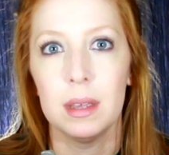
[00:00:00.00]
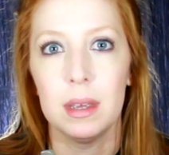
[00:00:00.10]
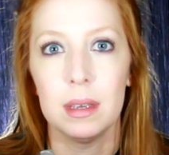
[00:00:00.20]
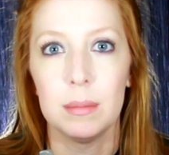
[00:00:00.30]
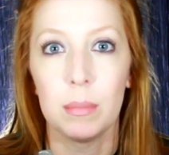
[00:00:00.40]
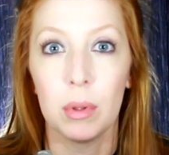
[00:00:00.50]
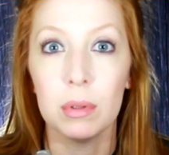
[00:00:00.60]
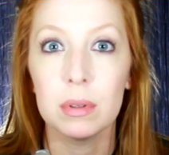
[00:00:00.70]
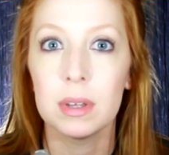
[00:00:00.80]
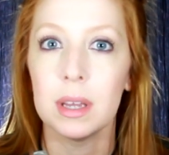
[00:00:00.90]
like in
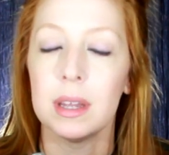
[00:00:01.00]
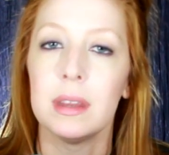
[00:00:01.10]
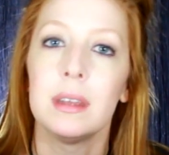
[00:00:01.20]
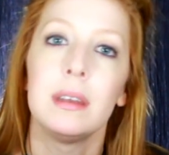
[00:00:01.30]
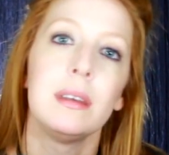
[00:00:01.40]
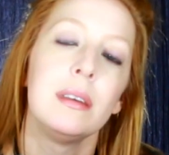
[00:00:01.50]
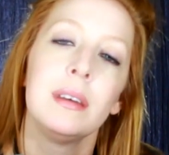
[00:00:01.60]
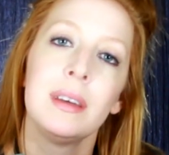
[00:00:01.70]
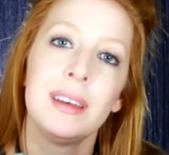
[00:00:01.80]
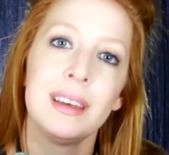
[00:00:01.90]
bulk and then
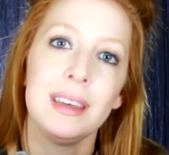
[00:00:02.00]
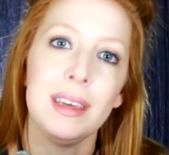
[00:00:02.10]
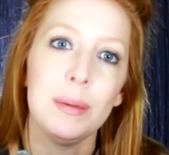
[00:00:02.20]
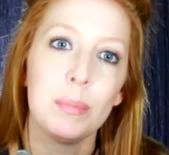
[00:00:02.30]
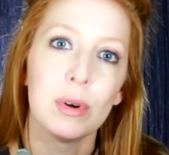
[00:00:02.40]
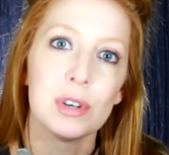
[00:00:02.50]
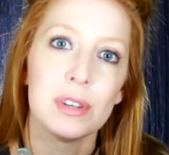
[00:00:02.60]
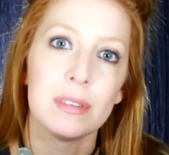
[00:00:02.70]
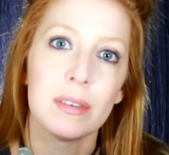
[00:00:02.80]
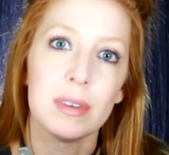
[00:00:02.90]
keep
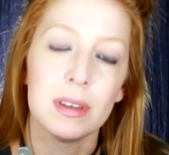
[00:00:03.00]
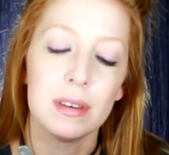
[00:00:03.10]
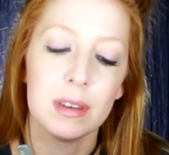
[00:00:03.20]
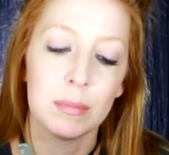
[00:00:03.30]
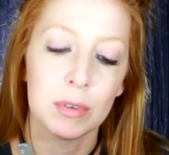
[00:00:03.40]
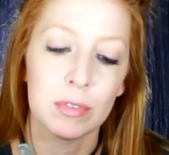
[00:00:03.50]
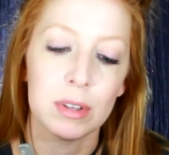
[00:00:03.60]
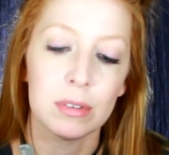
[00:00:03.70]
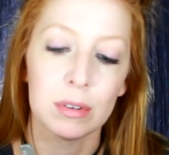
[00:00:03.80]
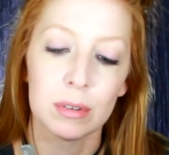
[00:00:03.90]
portions of it in my
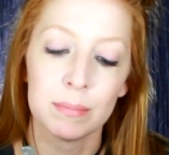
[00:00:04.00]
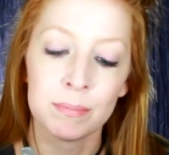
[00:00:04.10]
freezer,